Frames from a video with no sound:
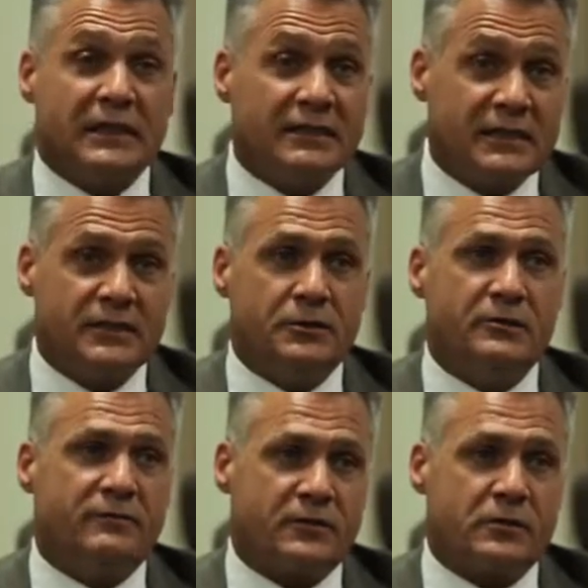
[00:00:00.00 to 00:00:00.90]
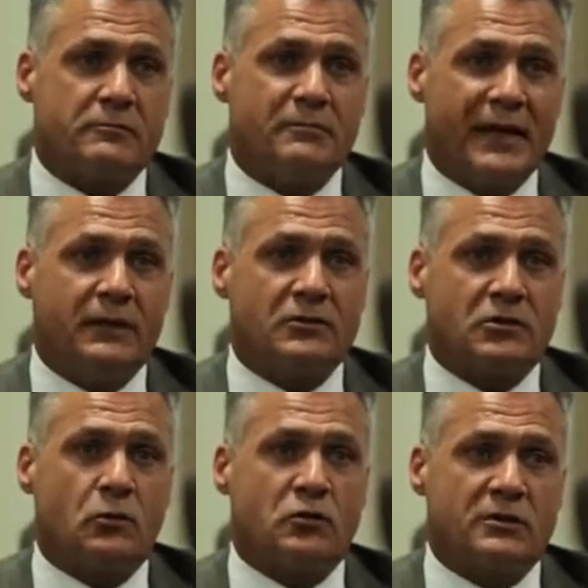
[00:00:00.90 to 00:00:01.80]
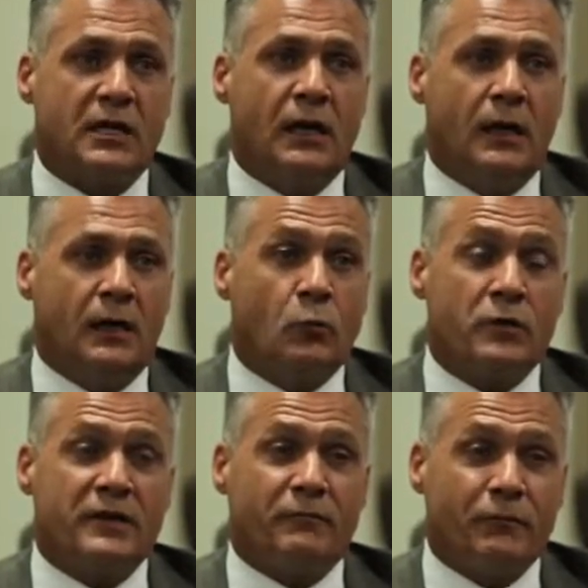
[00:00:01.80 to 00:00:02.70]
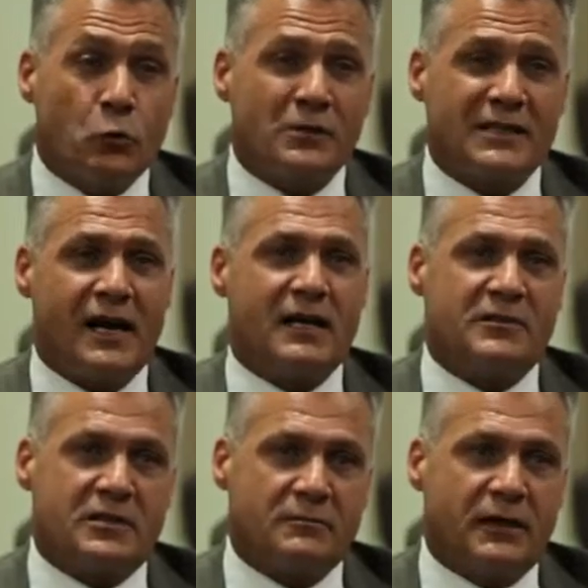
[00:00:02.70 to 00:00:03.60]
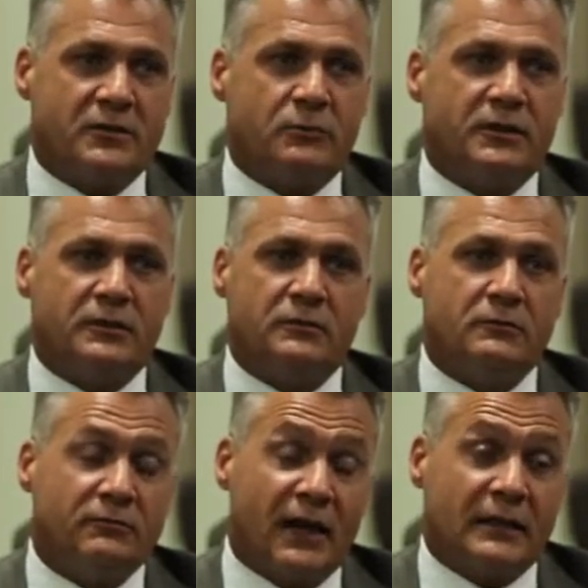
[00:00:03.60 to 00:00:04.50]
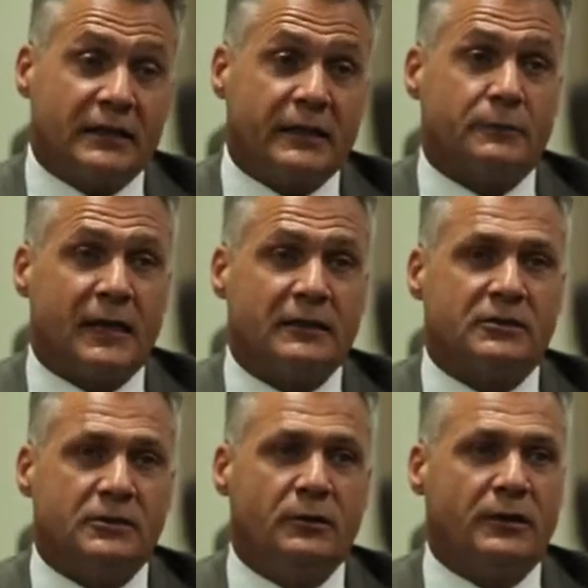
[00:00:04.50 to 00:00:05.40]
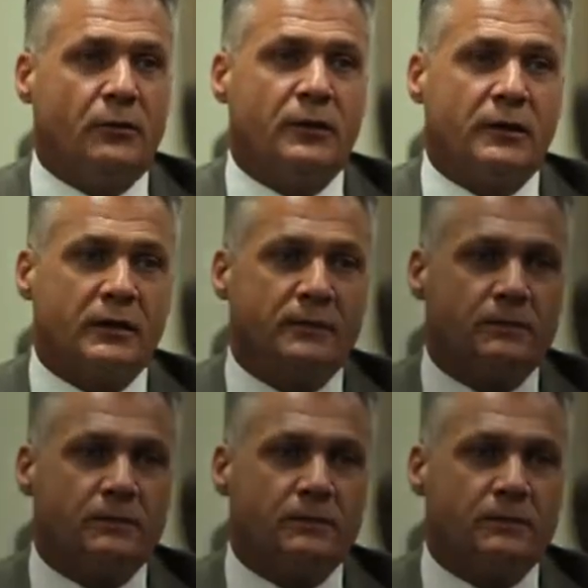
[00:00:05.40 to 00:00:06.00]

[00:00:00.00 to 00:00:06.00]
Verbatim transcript: continued deferred maintenance costs more than four times as much when you finally get around to doing the work.